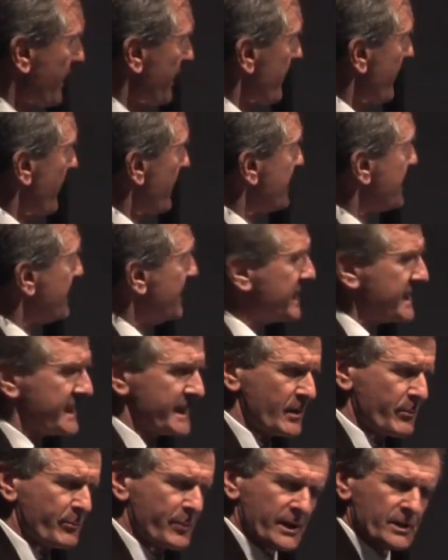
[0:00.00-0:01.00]
get a very
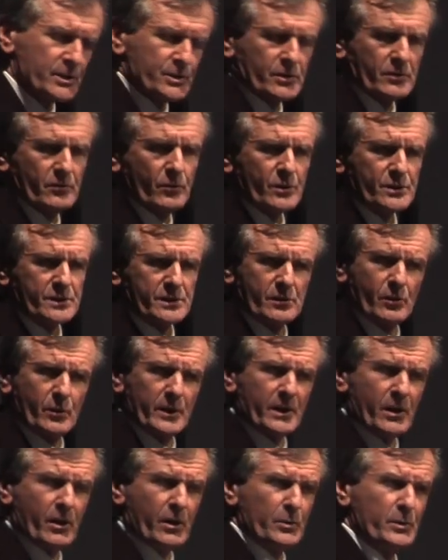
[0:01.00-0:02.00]
detailed picture of what's
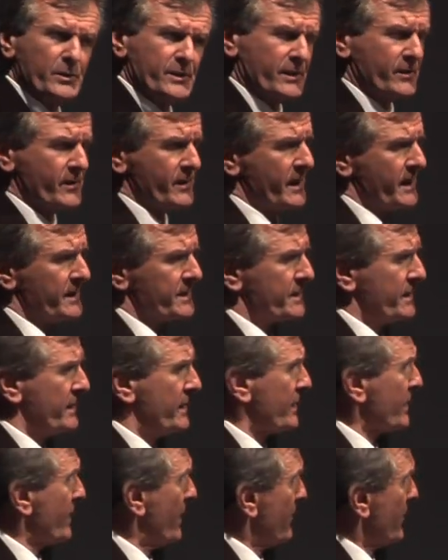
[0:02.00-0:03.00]
going on within
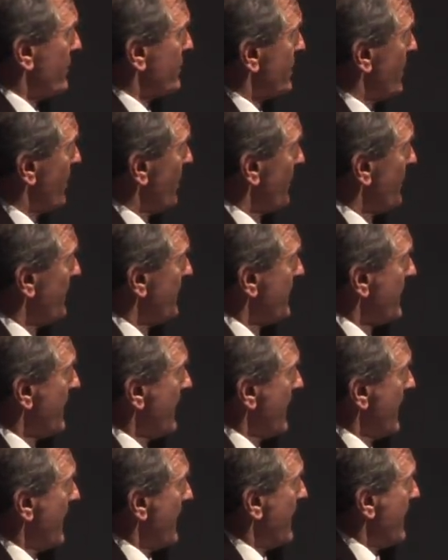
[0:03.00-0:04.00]
that cover zone.
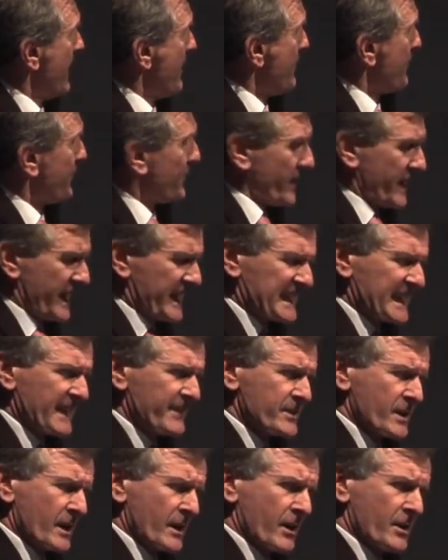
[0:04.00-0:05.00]

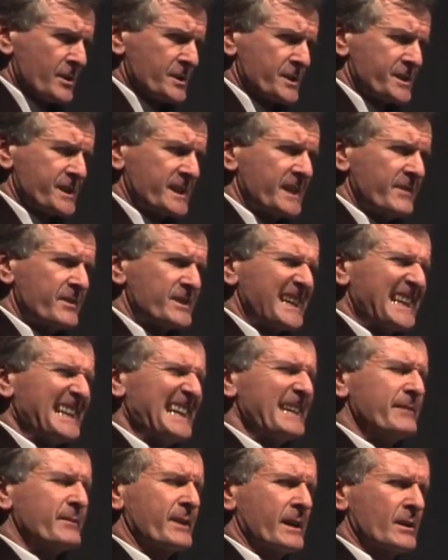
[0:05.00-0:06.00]
It allows us to give us
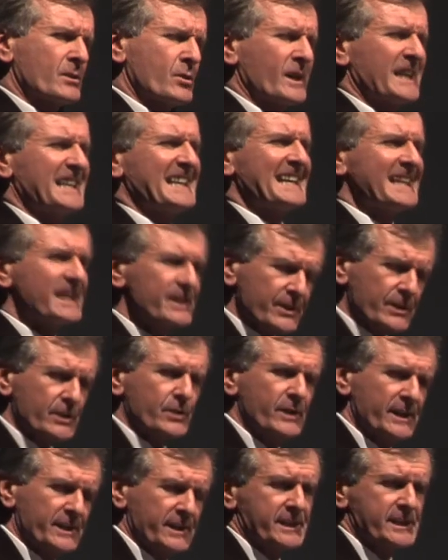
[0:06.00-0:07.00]
what I'll call an
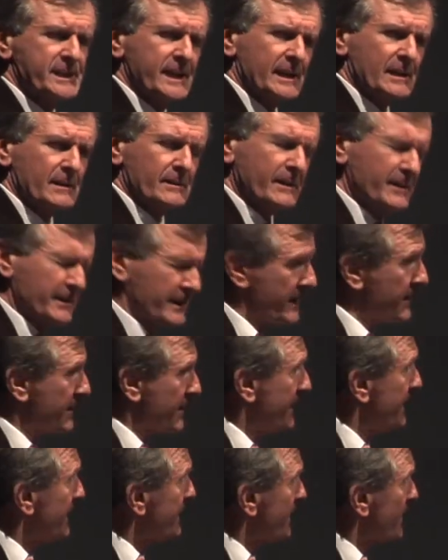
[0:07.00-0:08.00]
integrated
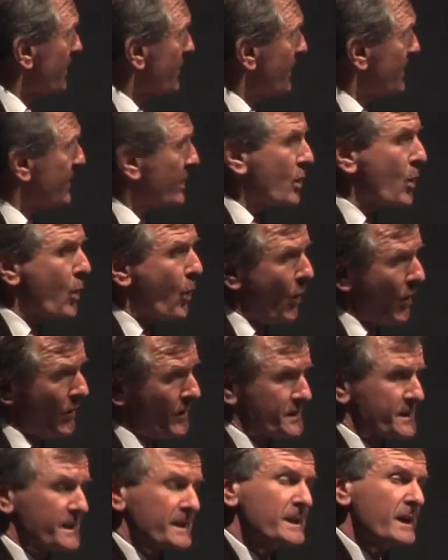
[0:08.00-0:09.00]
integrated
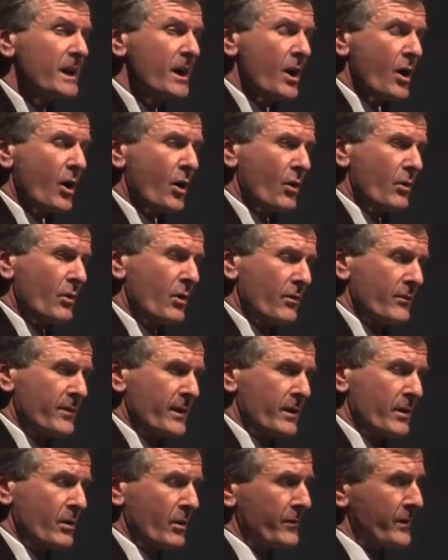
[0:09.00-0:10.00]
quality
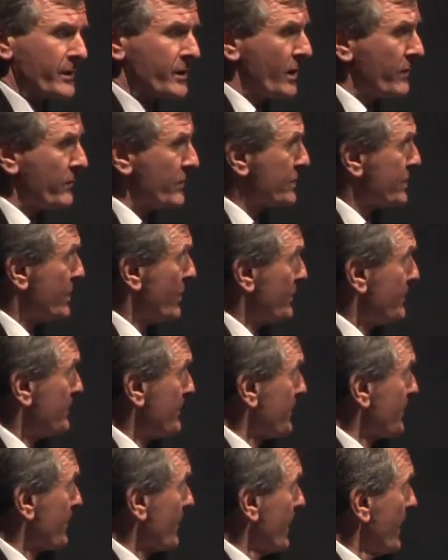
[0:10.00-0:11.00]
of the cover zone.
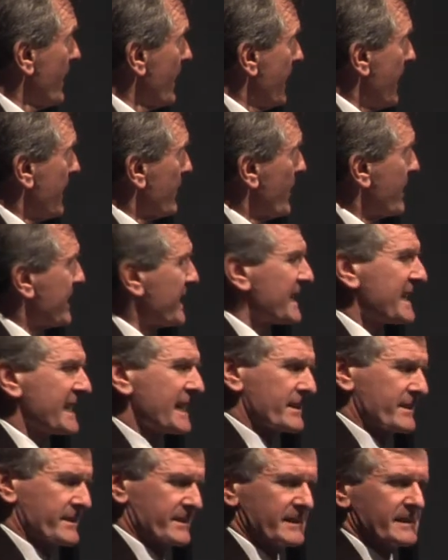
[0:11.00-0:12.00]
And we can
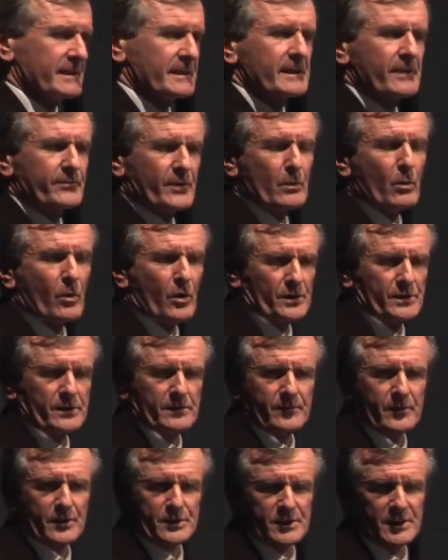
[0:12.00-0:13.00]
get, if we wanted,
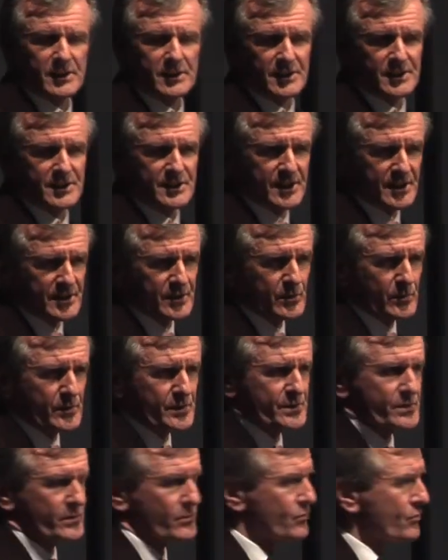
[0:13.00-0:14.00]
a virtually
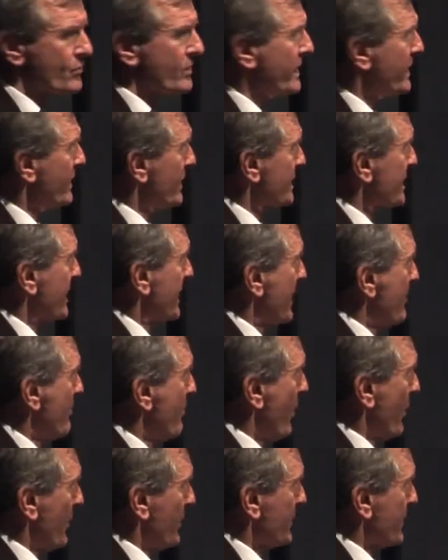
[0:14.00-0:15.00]
continuous real-time
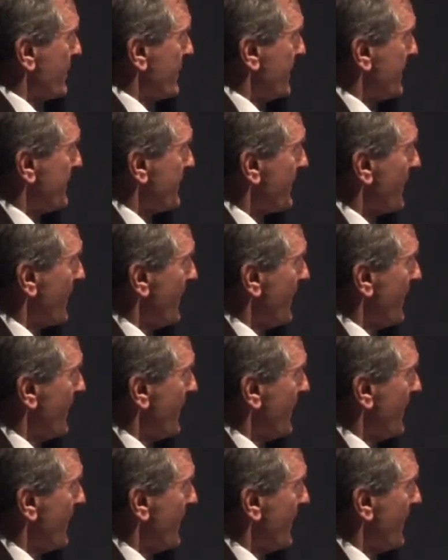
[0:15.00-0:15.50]
monitoring.